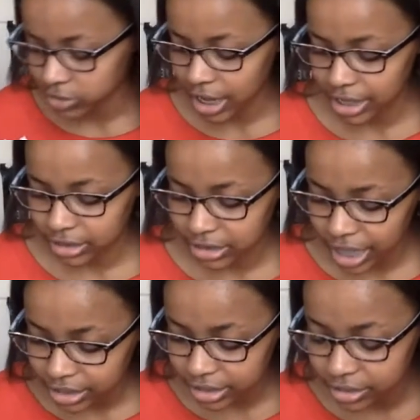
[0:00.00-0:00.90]
guys, because
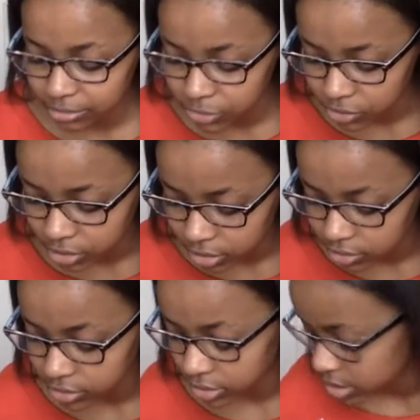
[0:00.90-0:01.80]
I need some new
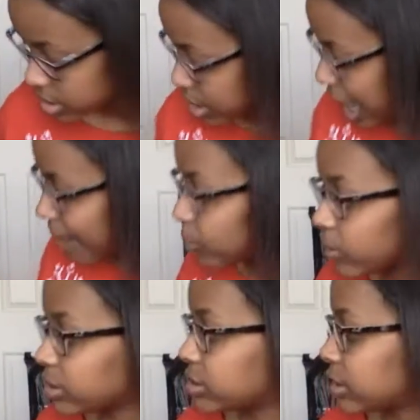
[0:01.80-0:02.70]
clothes. I've been
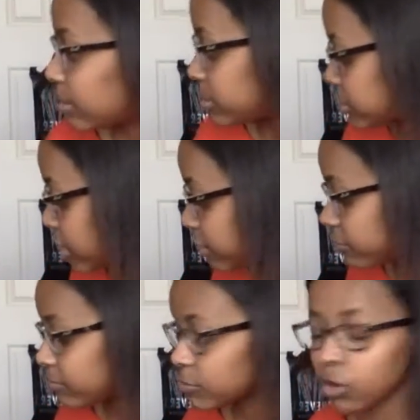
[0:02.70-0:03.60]
wearing the same stuff,
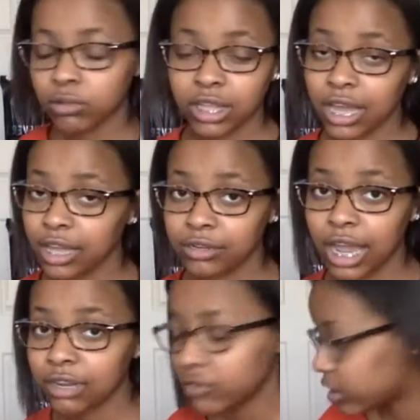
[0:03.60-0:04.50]
no lie,
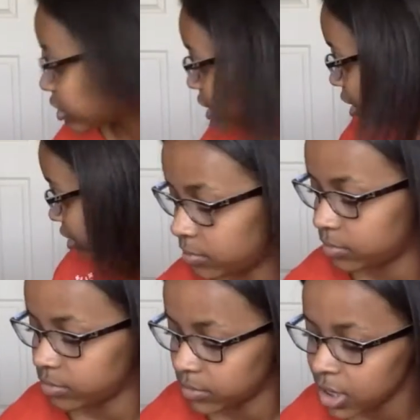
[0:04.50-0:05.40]
not even gonna lie.
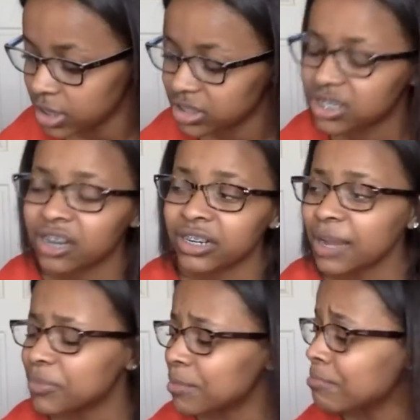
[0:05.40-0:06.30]
Turn
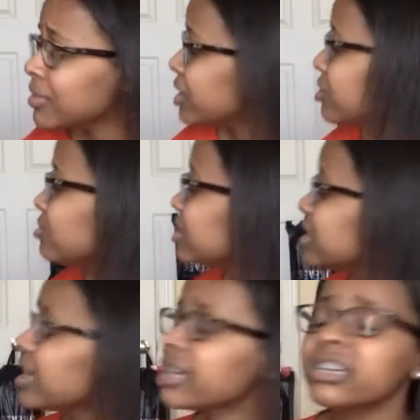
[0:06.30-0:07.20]
up the
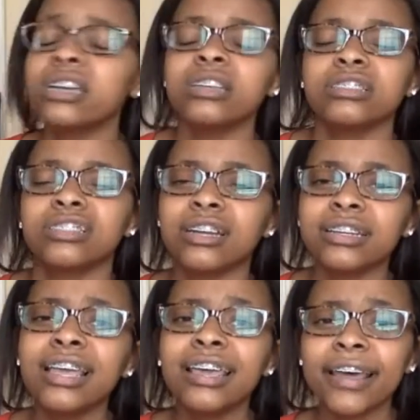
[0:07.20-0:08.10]
music, Turn
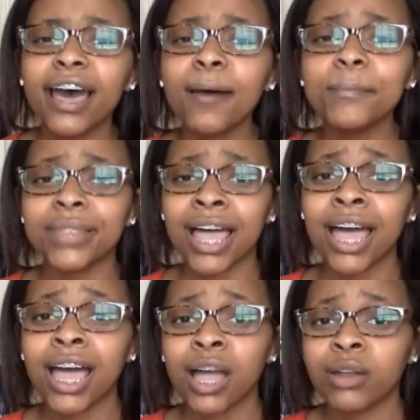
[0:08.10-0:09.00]
it up,
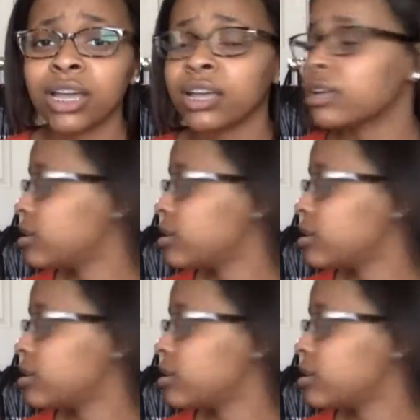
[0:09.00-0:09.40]
blind.